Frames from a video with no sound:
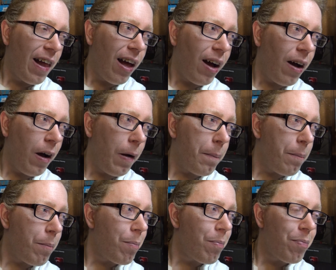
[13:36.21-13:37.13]

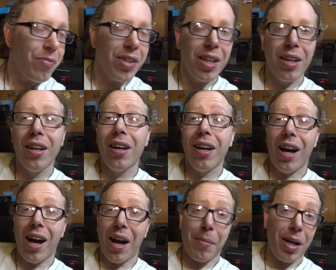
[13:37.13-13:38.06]

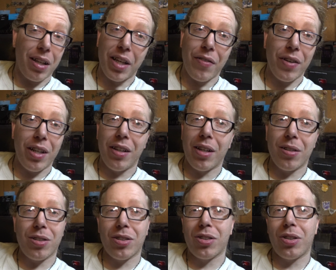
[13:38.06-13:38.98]
I might leave it in
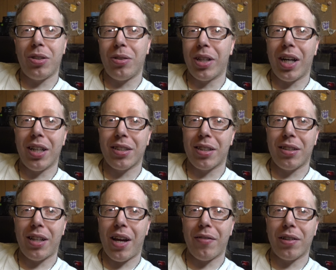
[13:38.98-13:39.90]
there just so you guys
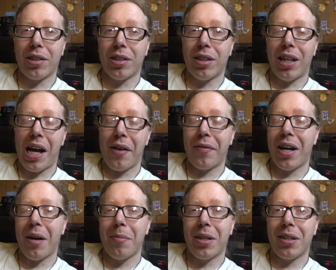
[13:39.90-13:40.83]
can have a good laugh
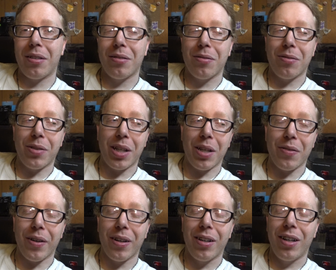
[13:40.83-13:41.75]
at me.
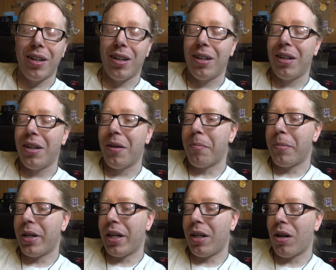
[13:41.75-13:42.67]
Whatever.
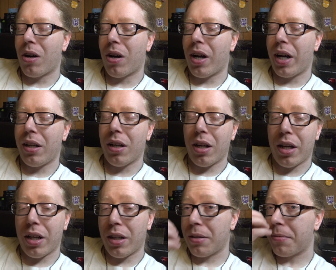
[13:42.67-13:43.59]
But, alright,
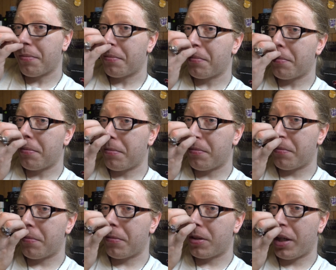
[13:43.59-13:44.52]

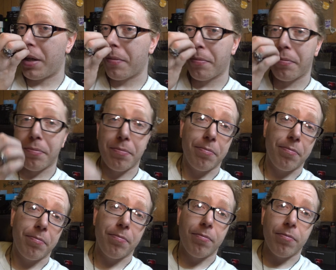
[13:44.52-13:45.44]
so yeah.
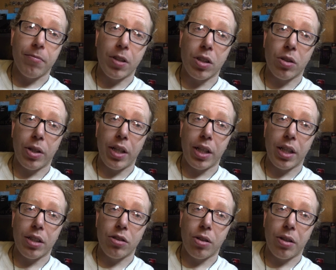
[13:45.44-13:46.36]
Let's go ahead
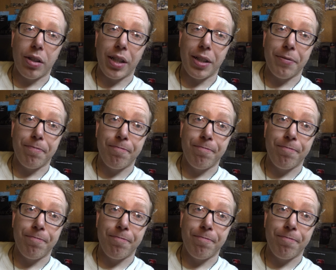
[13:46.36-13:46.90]
and get started again.